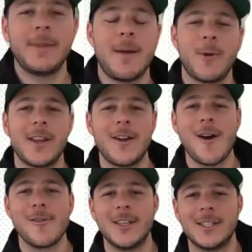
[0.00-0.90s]
I'm working
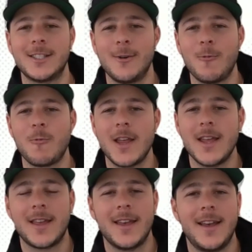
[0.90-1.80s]
on this
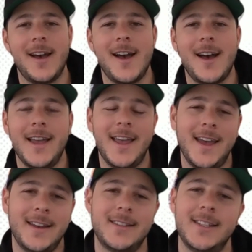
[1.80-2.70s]
week,
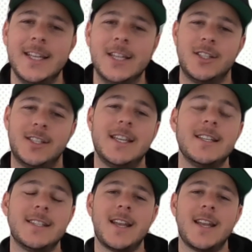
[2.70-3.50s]
and each season